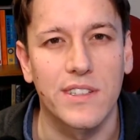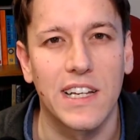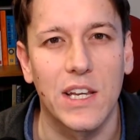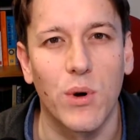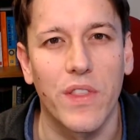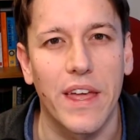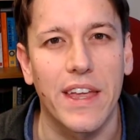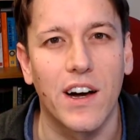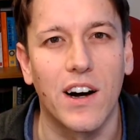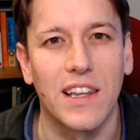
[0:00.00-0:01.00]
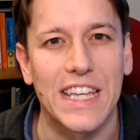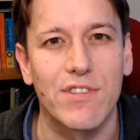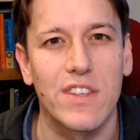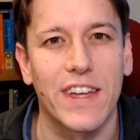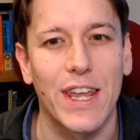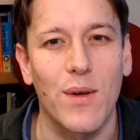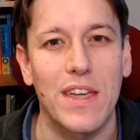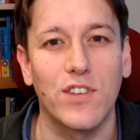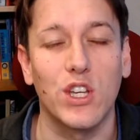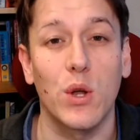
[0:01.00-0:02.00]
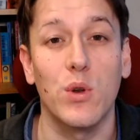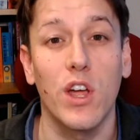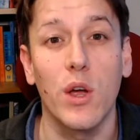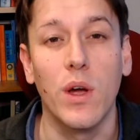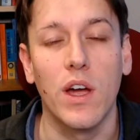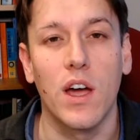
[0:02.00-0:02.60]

I'll tell you what they are later in the video if you don't know.